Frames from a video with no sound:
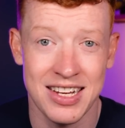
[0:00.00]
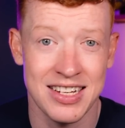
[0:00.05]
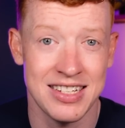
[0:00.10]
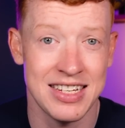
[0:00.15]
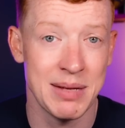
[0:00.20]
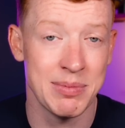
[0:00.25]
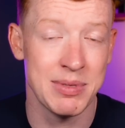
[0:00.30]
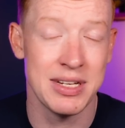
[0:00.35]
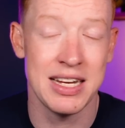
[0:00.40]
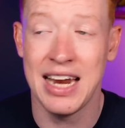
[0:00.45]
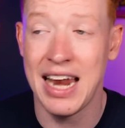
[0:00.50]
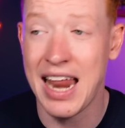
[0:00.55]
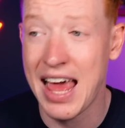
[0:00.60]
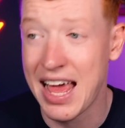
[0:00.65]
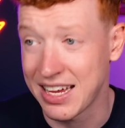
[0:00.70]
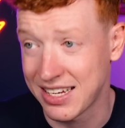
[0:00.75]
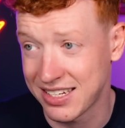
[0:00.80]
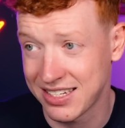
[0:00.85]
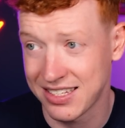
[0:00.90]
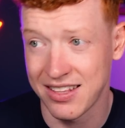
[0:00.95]
accepting
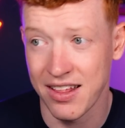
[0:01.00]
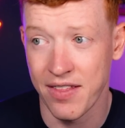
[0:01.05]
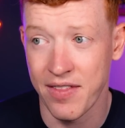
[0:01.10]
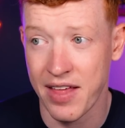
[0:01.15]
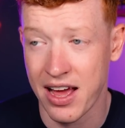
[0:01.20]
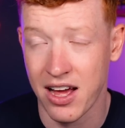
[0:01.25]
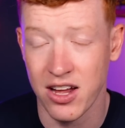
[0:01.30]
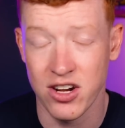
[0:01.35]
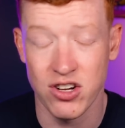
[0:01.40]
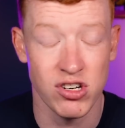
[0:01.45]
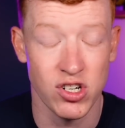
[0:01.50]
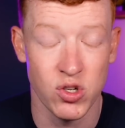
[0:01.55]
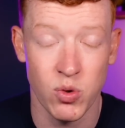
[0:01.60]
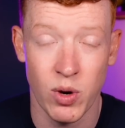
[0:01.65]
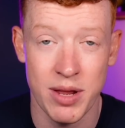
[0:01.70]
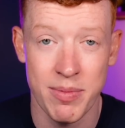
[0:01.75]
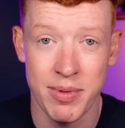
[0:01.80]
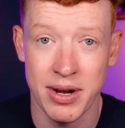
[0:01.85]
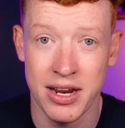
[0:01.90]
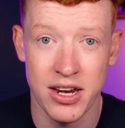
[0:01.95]
less than that
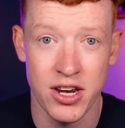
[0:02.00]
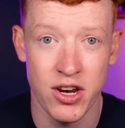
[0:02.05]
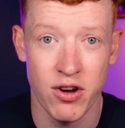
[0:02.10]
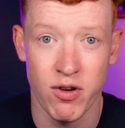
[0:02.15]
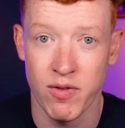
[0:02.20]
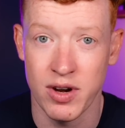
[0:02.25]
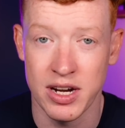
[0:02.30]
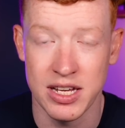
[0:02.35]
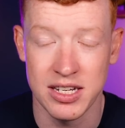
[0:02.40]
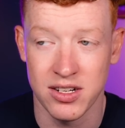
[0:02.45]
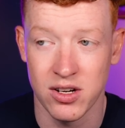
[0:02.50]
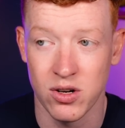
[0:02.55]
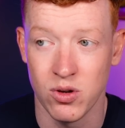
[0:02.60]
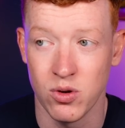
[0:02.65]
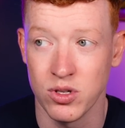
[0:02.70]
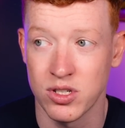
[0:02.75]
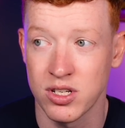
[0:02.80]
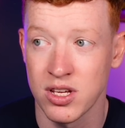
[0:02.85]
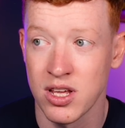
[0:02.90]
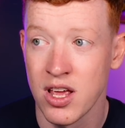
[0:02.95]
€120 million release
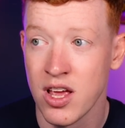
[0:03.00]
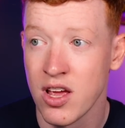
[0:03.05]
clause.